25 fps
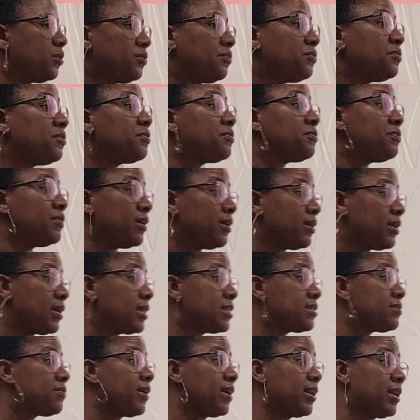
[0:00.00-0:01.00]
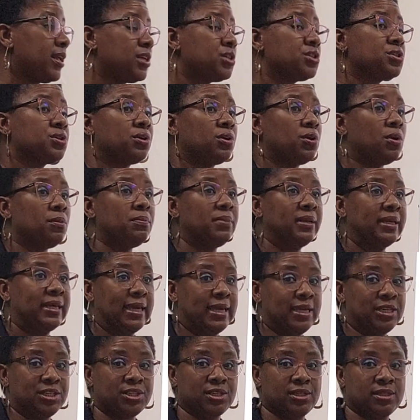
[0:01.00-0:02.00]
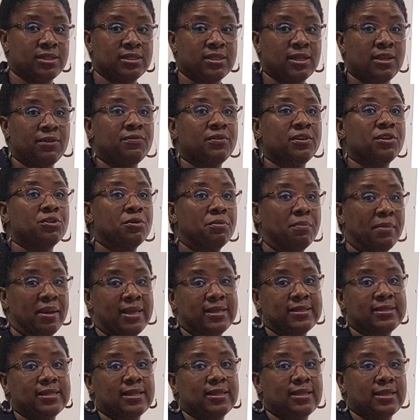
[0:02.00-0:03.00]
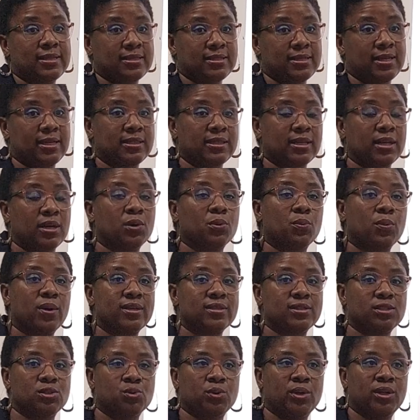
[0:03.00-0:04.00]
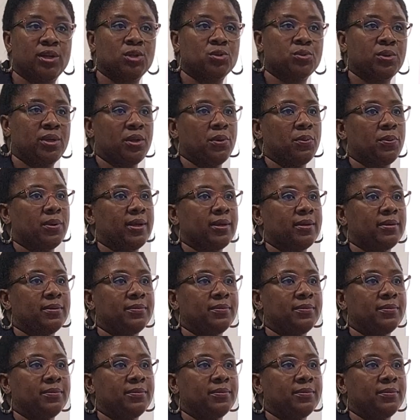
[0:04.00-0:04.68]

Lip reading: fulfill its financial obligations if it remains at the state that it was in 2021.